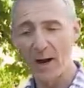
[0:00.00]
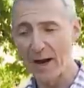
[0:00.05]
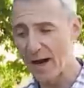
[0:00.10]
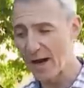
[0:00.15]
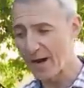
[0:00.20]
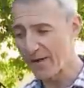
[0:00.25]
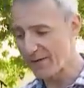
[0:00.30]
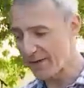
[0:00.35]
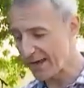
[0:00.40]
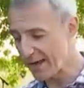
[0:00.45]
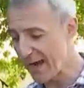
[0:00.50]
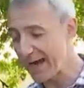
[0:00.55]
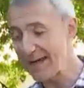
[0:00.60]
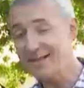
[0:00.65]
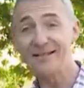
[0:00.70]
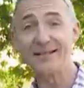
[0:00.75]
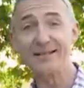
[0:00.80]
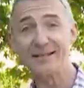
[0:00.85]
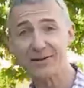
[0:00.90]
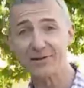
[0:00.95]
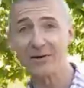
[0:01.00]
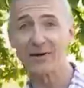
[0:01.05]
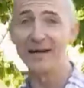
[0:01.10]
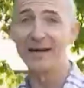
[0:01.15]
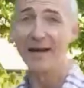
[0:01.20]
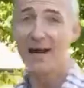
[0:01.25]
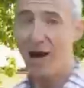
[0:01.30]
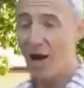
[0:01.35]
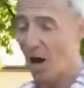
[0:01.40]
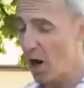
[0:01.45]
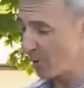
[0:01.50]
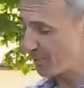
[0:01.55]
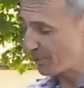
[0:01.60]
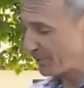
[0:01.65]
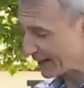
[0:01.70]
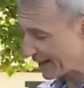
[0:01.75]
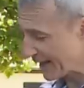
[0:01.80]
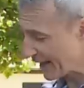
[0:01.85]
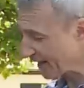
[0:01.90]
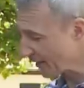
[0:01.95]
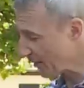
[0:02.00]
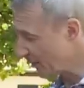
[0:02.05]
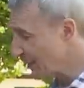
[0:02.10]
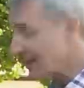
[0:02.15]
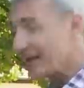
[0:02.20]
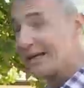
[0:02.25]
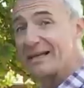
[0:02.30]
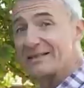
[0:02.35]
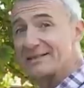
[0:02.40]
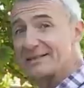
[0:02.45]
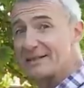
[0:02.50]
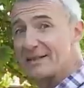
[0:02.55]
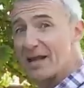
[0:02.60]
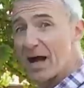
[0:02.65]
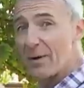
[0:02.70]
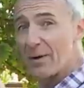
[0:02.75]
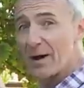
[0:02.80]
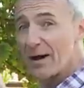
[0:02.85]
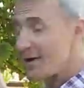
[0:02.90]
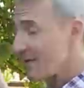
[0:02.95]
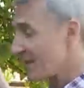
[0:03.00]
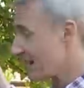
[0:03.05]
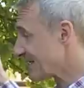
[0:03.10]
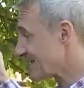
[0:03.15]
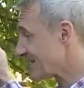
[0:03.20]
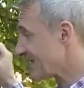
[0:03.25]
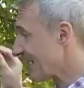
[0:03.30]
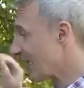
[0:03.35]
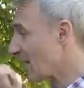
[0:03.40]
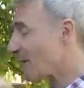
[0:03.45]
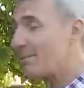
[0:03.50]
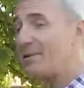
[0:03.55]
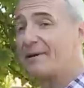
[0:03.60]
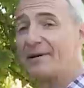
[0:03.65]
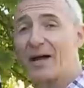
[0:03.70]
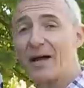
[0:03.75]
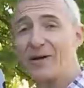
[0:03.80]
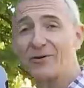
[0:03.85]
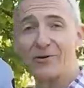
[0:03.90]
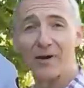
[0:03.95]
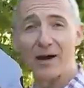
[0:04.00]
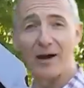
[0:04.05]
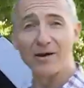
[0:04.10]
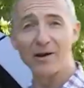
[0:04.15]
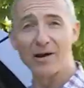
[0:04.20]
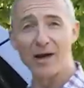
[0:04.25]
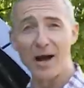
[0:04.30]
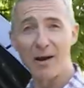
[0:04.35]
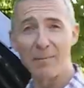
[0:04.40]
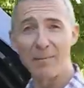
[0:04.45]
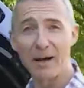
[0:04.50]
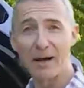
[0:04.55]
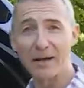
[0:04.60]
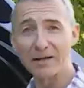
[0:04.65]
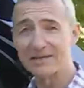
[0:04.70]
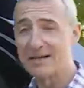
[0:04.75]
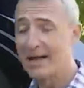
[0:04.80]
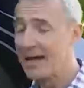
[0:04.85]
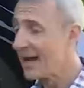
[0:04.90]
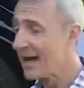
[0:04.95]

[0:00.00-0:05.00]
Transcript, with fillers: Uh, the eighty degree opening angle is lower, that's to help in underground car parks,